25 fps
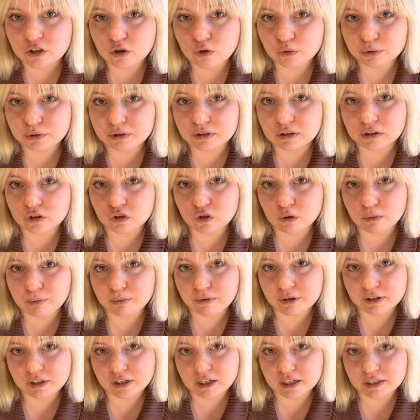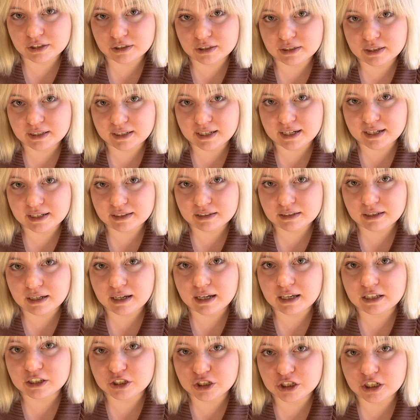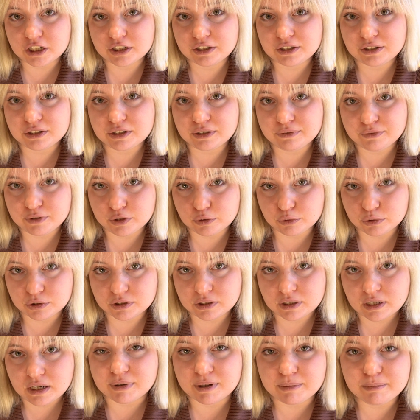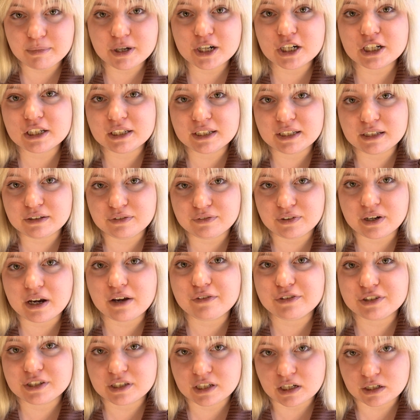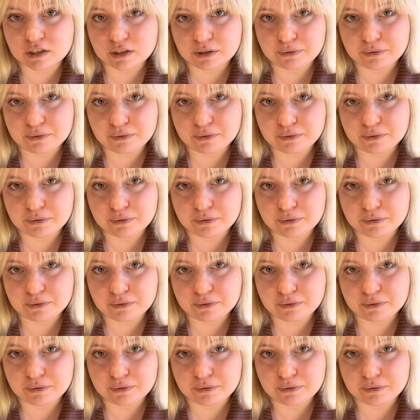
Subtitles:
go to the top 100 again and check the reviews, primarily the 5-star